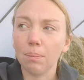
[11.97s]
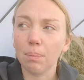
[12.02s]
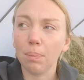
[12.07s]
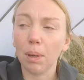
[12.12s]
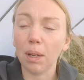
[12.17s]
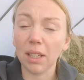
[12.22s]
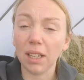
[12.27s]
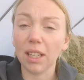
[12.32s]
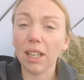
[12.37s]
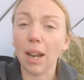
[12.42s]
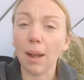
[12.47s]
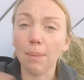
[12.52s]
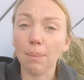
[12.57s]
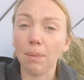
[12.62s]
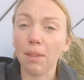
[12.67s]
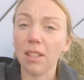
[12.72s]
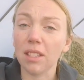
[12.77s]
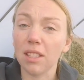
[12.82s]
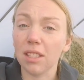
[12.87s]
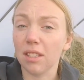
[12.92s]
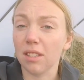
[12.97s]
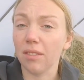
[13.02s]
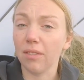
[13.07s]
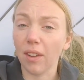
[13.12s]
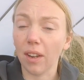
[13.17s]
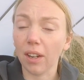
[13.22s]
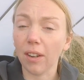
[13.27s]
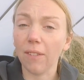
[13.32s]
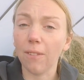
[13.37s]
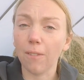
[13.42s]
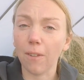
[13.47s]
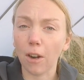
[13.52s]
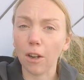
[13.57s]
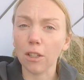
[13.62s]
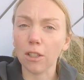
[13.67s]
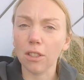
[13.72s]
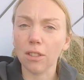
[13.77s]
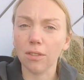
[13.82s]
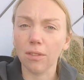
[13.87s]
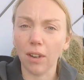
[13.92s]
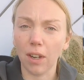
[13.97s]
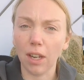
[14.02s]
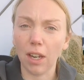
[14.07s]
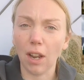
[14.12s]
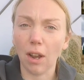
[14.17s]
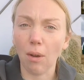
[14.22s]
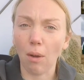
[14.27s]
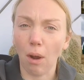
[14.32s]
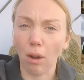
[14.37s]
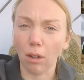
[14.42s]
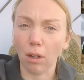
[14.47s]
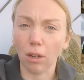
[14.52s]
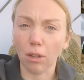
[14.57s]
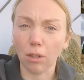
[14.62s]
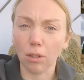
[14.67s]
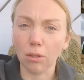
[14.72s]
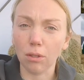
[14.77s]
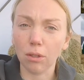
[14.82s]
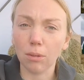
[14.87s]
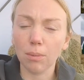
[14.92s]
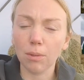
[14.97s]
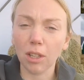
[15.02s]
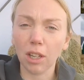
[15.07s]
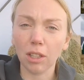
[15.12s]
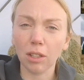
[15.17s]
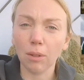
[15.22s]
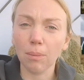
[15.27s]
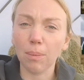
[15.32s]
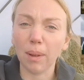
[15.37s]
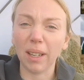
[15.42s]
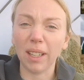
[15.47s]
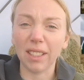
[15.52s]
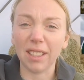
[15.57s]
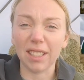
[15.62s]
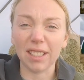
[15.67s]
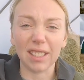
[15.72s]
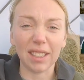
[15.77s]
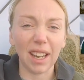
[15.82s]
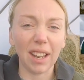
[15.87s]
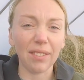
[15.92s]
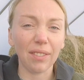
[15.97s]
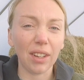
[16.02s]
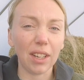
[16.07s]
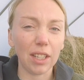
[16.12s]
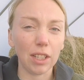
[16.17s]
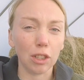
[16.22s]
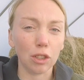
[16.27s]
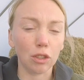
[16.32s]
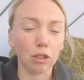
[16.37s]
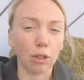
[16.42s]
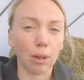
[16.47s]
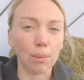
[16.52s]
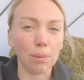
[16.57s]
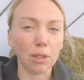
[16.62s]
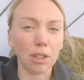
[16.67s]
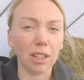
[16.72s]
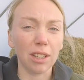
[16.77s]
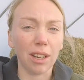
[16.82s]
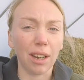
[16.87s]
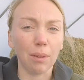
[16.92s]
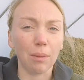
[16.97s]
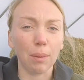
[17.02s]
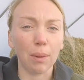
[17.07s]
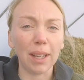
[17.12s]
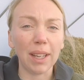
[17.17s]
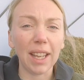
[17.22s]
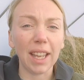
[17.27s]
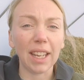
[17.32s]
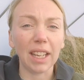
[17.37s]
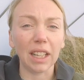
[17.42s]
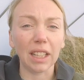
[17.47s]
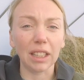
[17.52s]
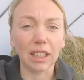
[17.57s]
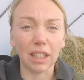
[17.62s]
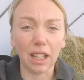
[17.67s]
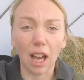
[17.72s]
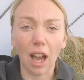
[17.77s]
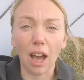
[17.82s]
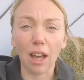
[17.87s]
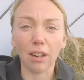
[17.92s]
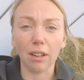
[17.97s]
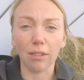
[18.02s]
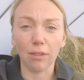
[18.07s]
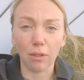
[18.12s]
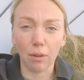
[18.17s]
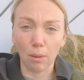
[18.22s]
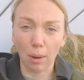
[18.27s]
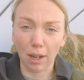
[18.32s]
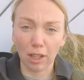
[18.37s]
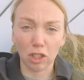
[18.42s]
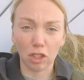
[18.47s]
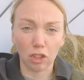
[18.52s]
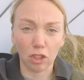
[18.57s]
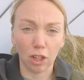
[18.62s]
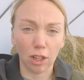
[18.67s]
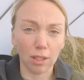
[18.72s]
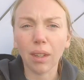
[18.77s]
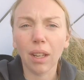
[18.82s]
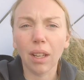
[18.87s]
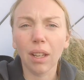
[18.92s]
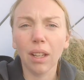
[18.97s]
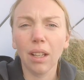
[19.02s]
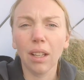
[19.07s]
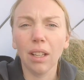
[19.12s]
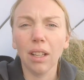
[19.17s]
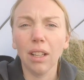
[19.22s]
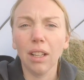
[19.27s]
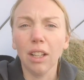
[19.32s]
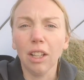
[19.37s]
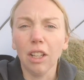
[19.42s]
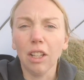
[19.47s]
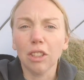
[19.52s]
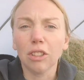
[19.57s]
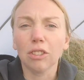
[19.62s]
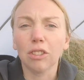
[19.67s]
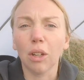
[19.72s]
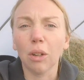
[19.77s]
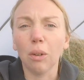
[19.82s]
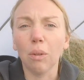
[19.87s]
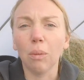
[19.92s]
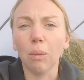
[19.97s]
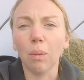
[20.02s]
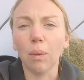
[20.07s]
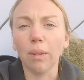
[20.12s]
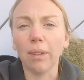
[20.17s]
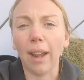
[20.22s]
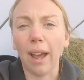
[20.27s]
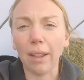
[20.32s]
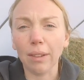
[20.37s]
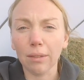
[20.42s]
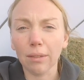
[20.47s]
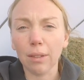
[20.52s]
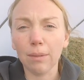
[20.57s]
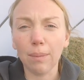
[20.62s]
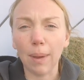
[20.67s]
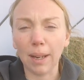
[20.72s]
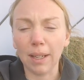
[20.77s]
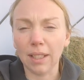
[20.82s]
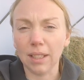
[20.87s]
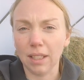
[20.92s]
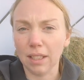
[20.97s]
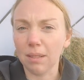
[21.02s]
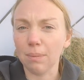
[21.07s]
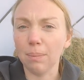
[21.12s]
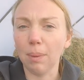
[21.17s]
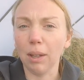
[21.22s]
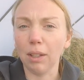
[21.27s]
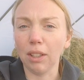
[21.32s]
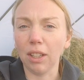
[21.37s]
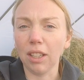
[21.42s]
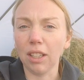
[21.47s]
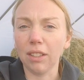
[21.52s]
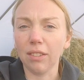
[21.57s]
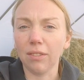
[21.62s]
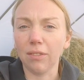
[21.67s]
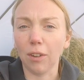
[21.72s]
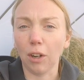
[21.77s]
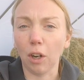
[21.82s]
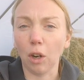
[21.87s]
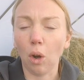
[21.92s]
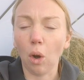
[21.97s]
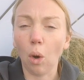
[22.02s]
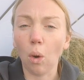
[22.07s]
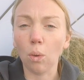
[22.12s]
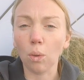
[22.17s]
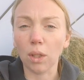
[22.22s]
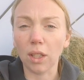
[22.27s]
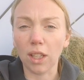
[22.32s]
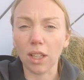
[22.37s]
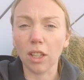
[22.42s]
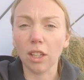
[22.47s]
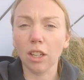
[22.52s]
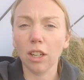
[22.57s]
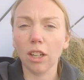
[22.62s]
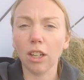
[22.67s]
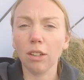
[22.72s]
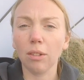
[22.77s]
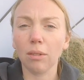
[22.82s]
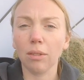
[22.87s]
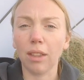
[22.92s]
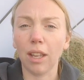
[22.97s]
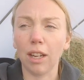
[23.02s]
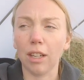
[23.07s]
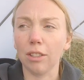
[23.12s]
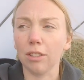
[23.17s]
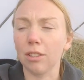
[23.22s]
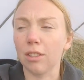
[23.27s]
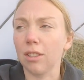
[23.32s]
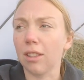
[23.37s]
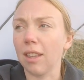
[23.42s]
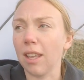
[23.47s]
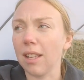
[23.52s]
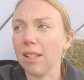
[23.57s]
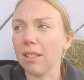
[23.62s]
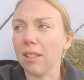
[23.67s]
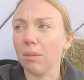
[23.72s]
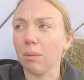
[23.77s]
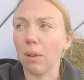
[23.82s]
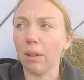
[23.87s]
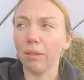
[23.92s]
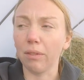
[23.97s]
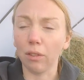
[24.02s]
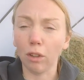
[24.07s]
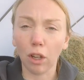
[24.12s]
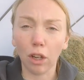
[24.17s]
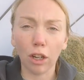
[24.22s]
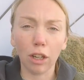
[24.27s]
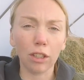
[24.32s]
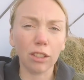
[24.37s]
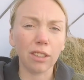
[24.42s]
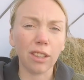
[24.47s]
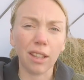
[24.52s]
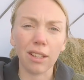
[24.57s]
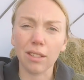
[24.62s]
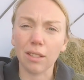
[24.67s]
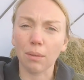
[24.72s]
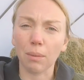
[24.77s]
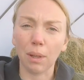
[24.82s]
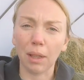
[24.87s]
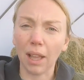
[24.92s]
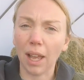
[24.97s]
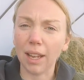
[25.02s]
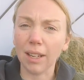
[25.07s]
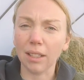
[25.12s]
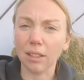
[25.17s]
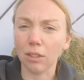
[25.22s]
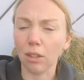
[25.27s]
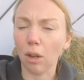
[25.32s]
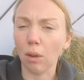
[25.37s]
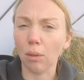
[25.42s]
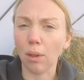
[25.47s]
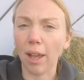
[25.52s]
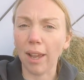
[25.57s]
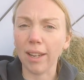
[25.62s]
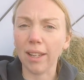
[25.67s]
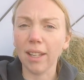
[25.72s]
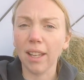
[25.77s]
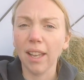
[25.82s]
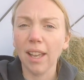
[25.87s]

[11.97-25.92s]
put it up, this is the very first video on our YouTube channel, but it doesn't have any description and we get a lot of questions. So now that we've been in this building for a whole year, there's things that we've learned, things that we like and don't like,